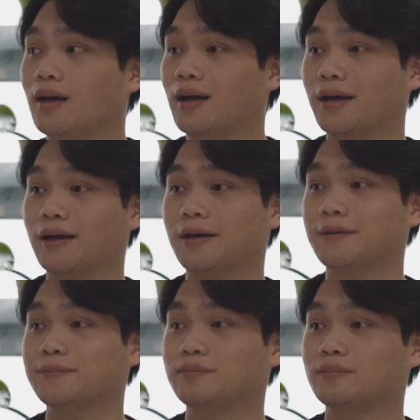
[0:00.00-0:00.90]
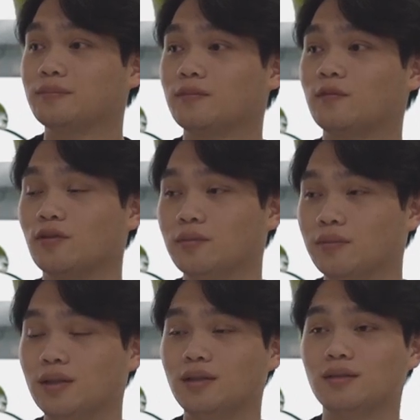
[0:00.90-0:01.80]
And for
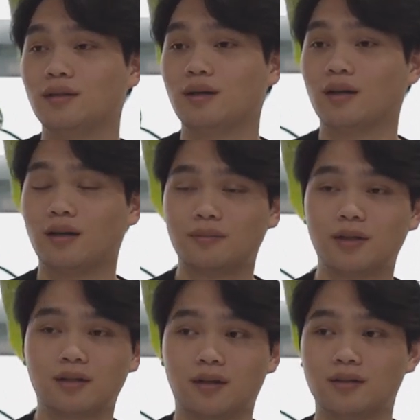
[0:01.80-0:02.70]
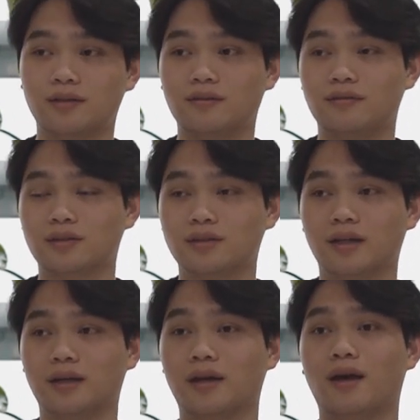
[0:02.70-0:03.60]
me, a lot of my content feels
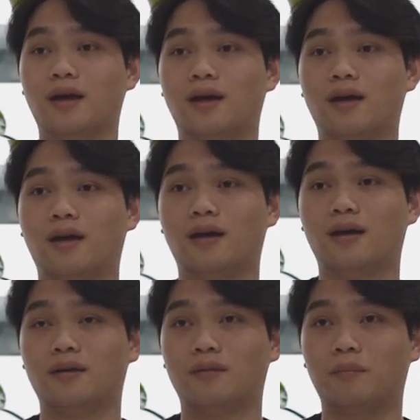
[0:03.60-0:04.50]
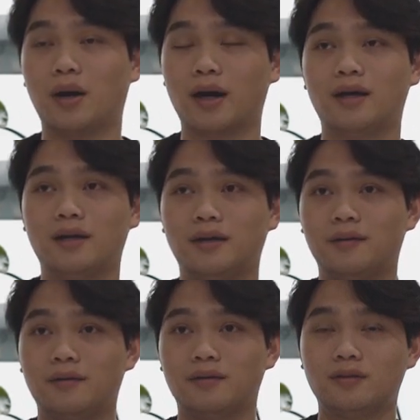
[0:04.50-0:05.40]
like
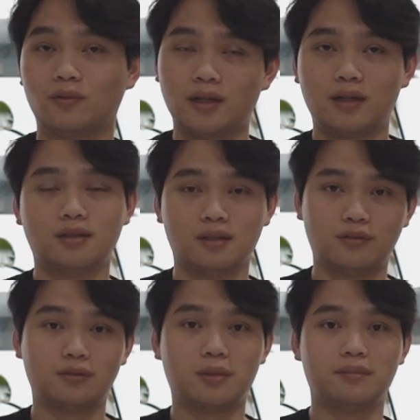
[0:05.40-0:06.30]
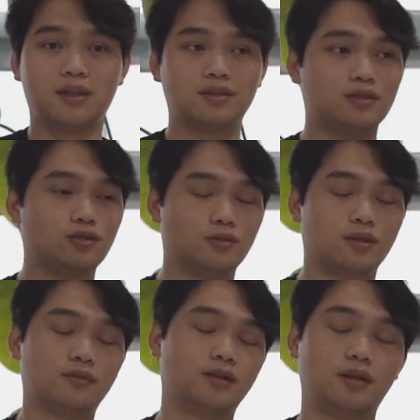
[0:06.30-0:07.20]
the way I deliver my message or
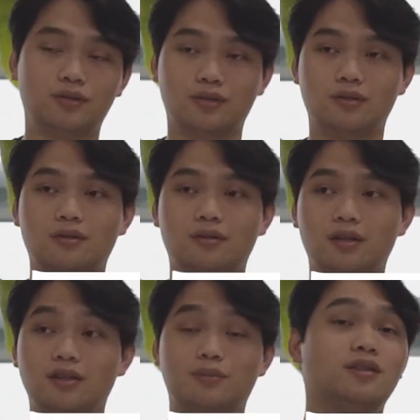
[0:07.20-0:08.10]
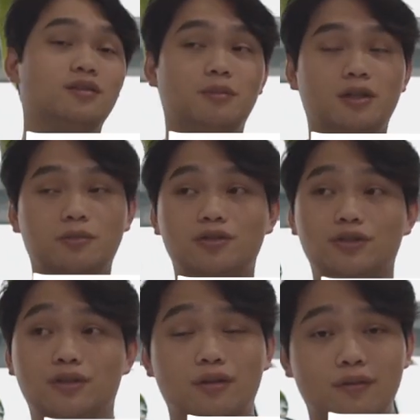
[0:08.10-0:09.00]
whatever I do is based on my
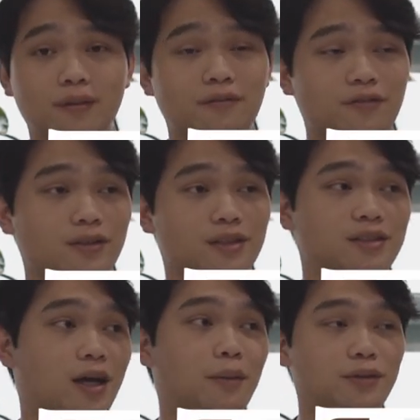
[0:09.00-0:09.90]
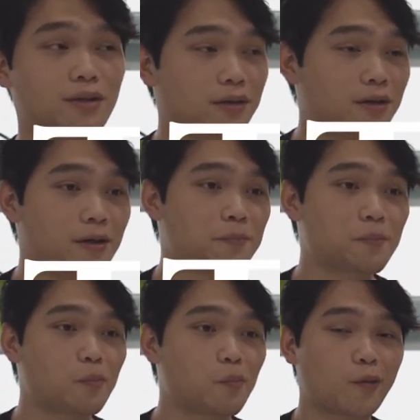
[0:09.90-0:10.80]
emotion. So if I'm feeling sappy that day,
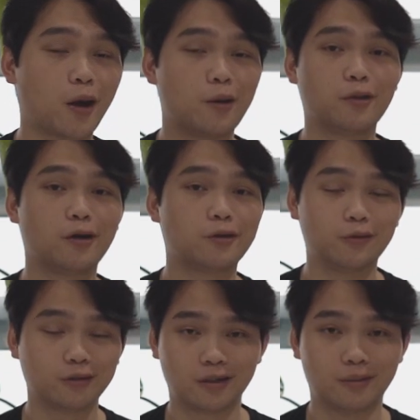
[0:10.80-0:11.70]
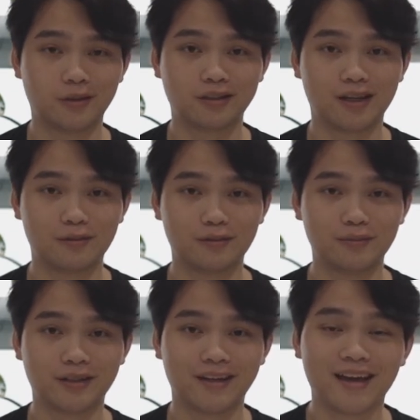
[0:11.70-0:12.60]
I'm not going to come on camera and
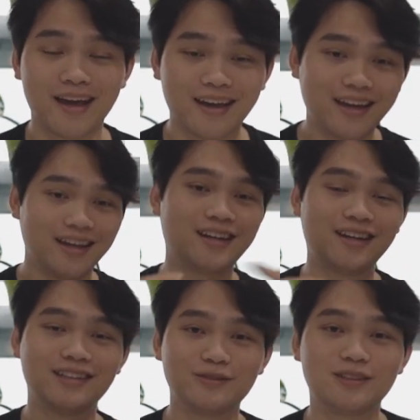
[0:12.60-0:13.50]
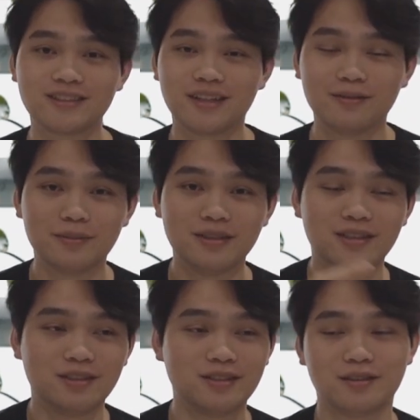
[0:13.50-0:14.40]
be like, hey guys, what's up? Let me
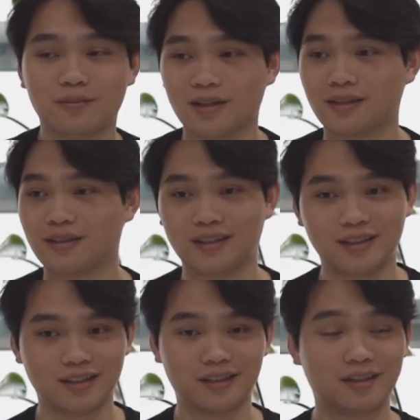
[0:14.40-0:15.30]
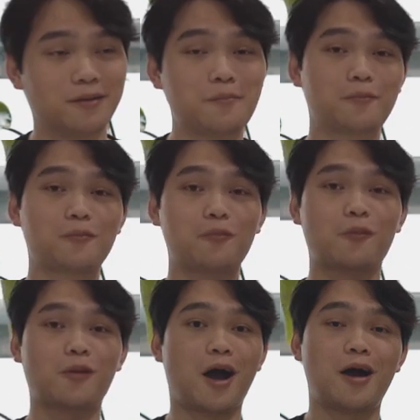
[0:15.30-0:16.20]
teach you something, yada, yada, yada.
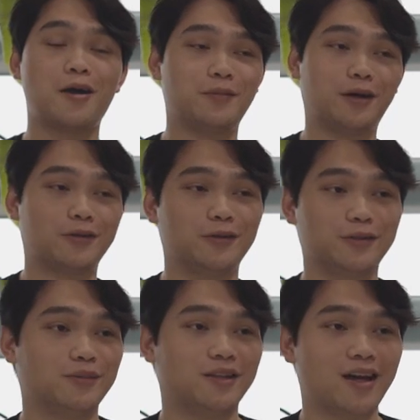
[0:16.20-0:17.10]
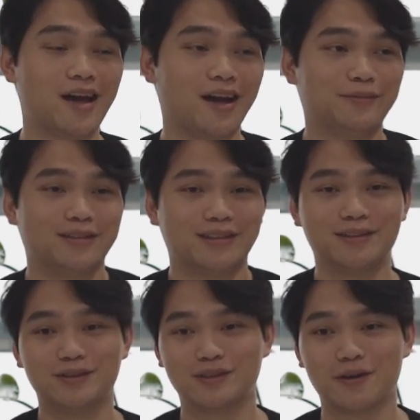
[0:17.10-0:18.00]
I am not going to be that happy to
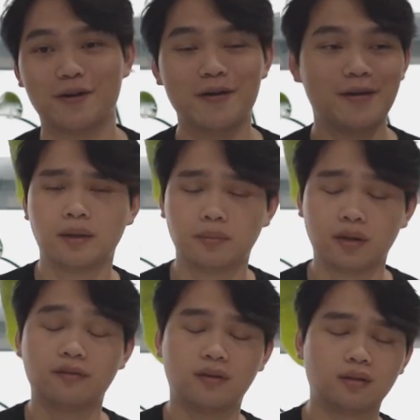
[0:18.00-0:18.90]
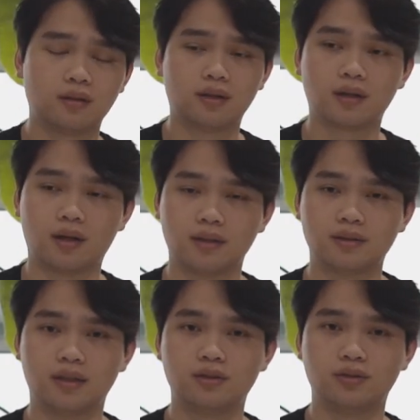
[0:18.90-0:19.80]
do so. But I find a lot of
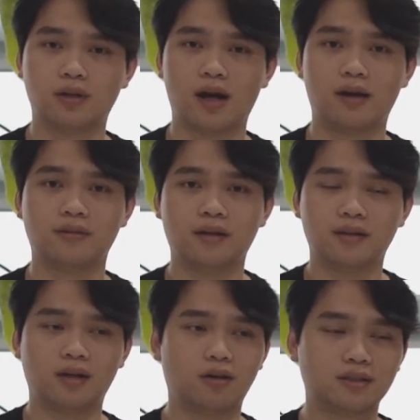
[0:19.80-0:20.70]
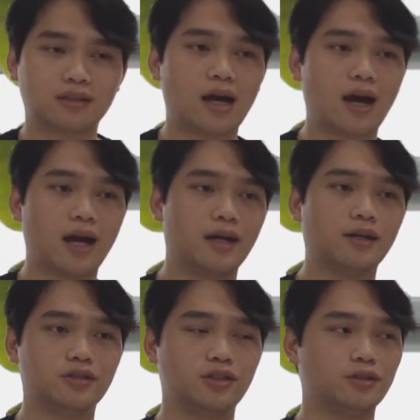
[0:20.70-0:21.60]
content to have all this high
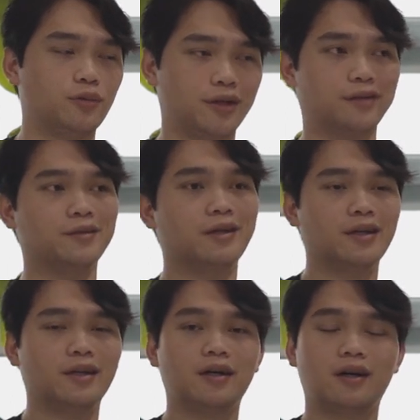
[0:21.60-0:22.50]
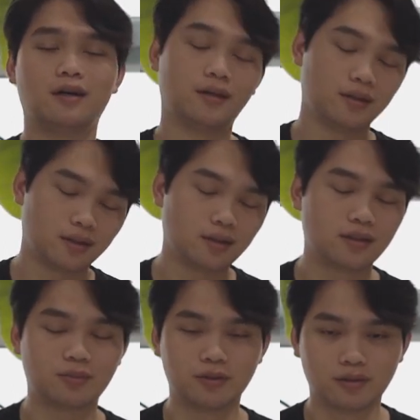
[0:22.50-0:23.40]
energy where,
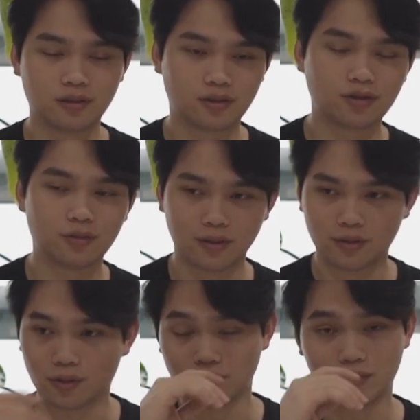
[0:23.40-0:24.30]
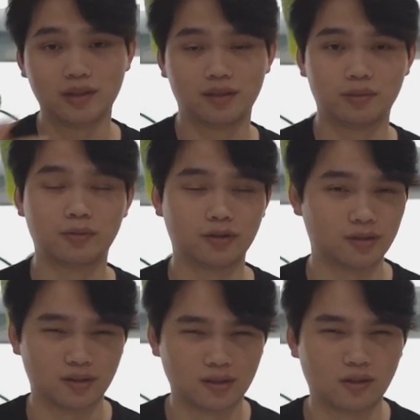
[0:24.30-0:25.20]
let's truth be told, you meet them in
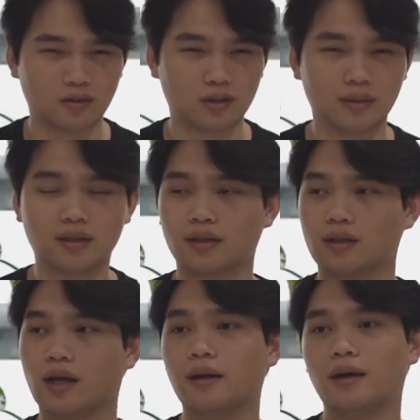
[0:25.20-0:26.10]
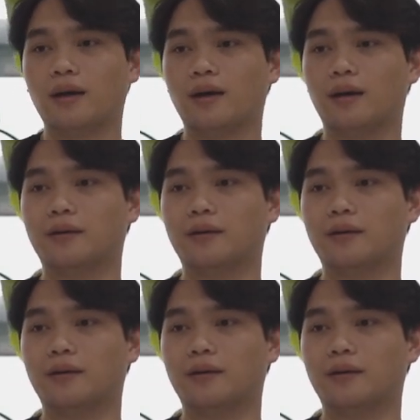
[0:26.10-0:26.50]
person, it's not going to be like that.